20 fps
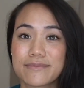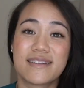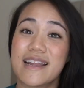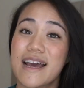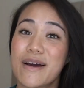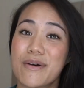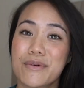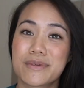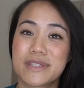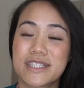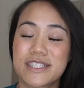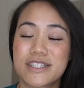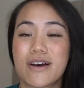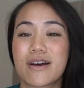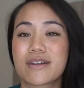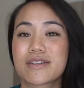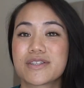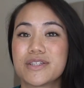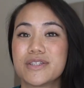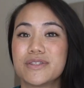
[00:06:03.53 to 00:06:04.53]
Now I want to
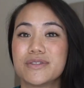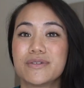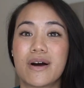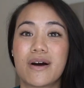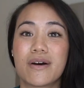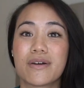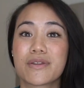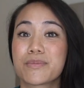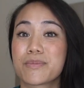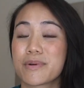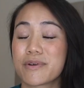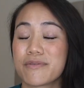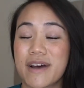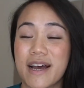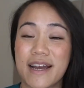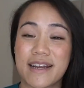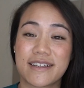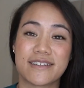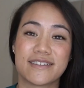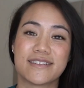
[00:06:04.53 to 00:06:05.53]
talk to all the
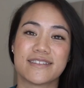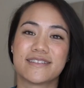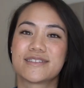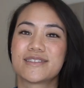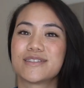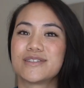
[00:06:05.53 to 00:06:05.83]
providers,